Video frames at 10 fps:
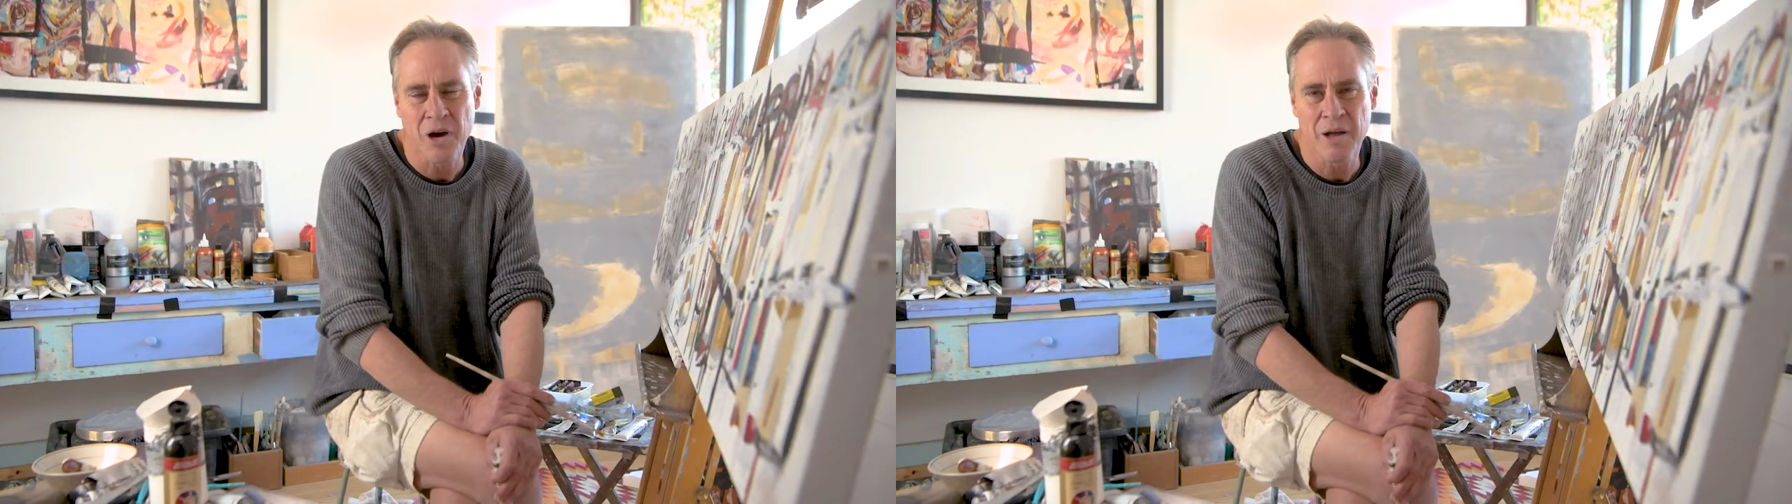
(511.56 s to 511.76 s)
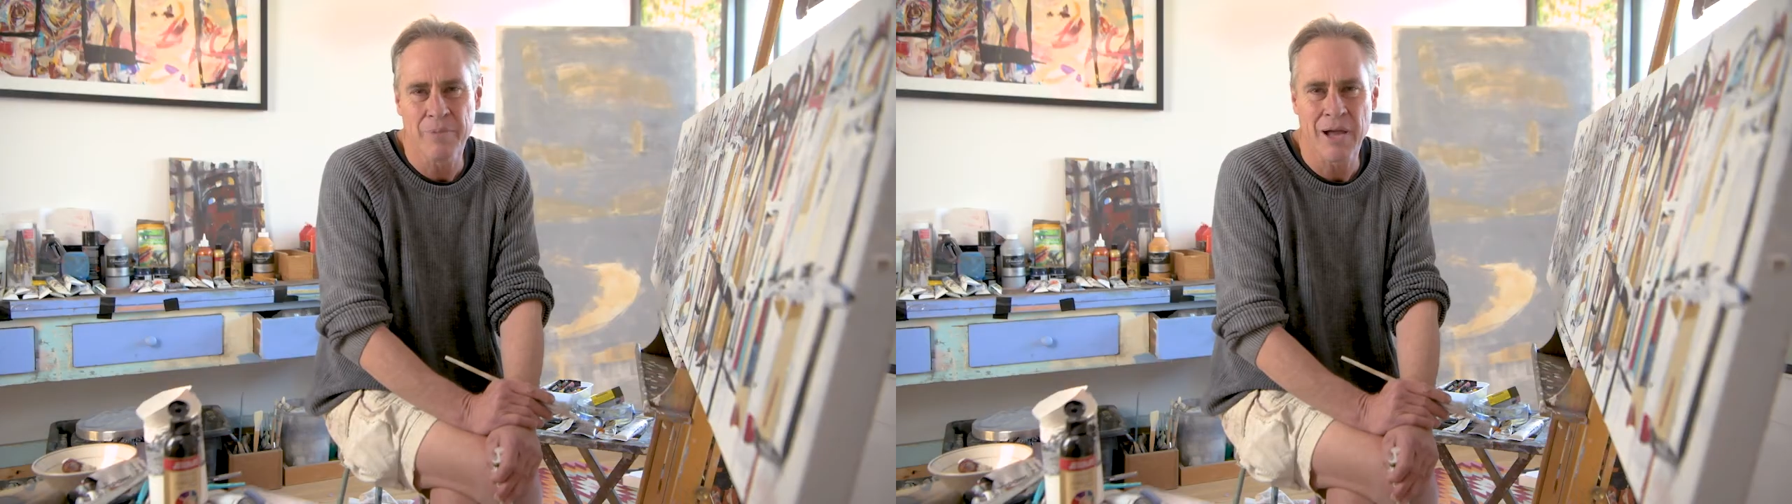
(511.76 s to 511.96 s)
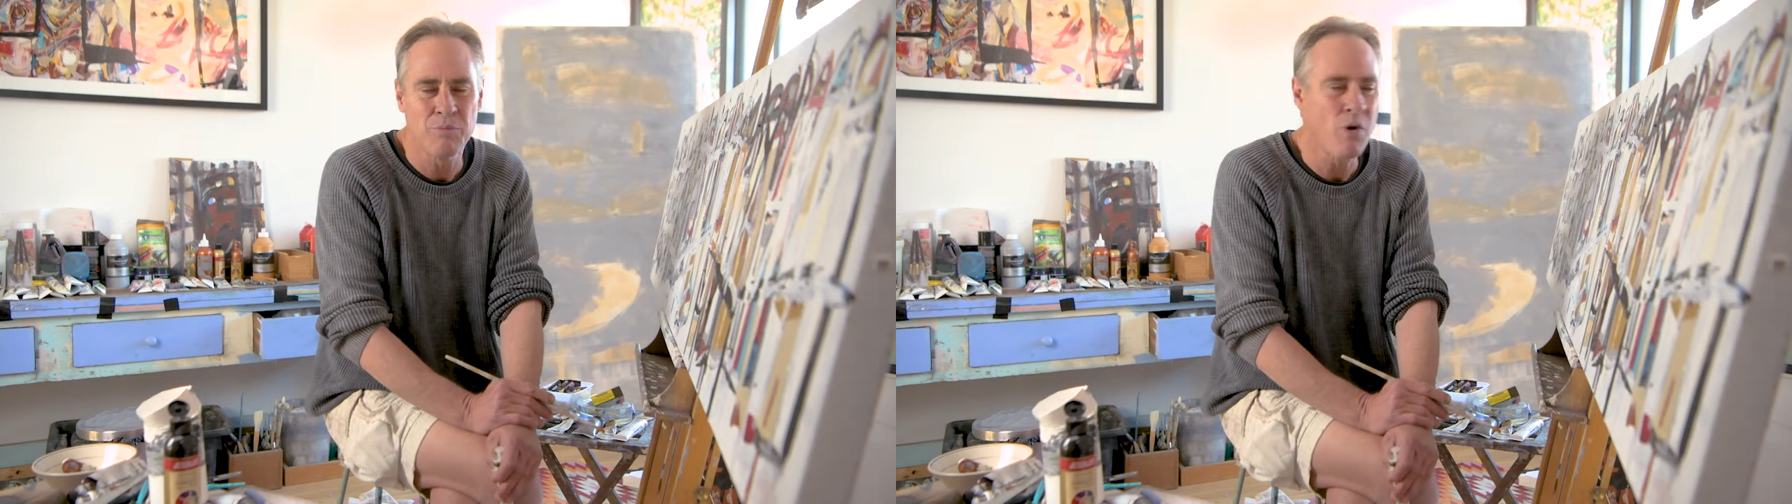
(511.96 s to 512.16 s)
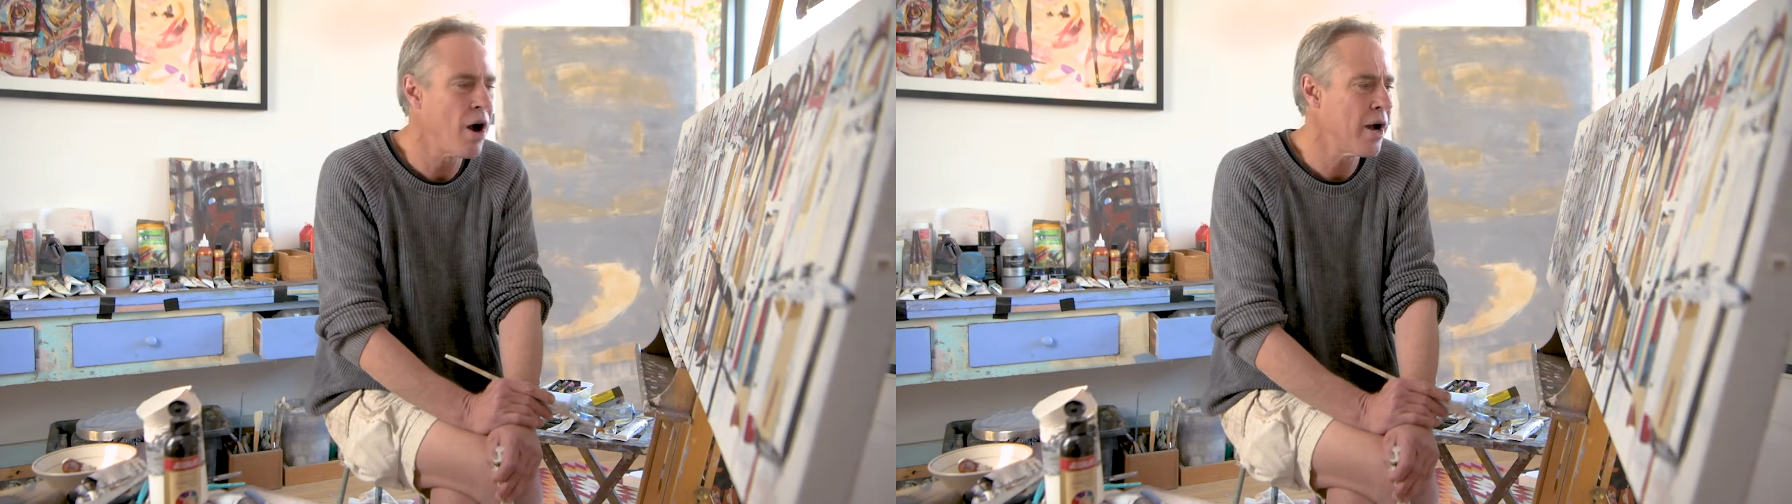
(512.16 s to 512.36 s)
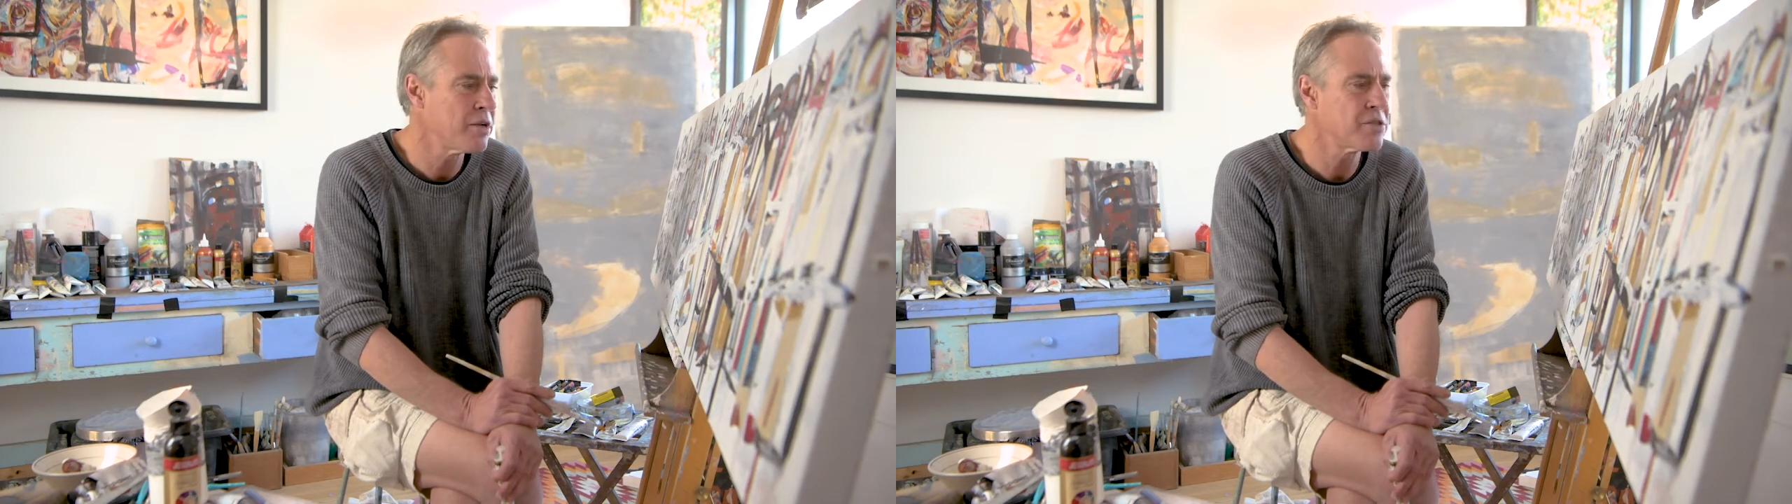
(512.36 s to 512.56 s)
behind barbed
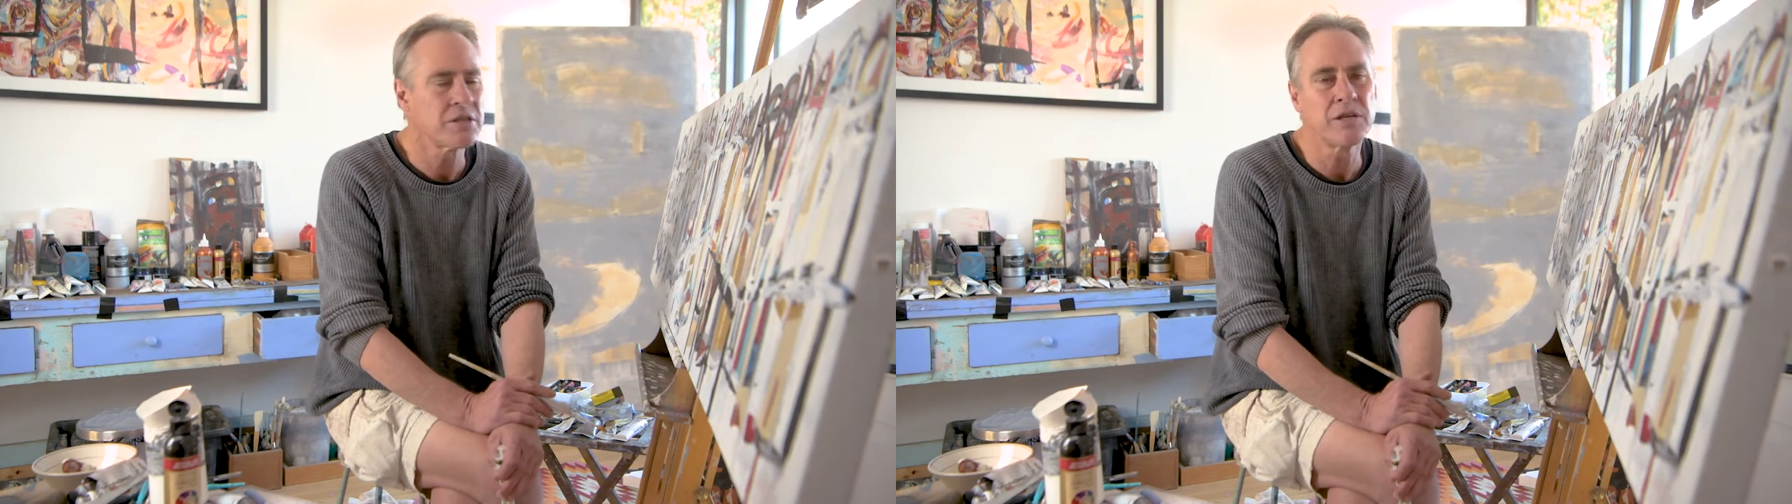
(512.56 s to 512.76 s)
wires,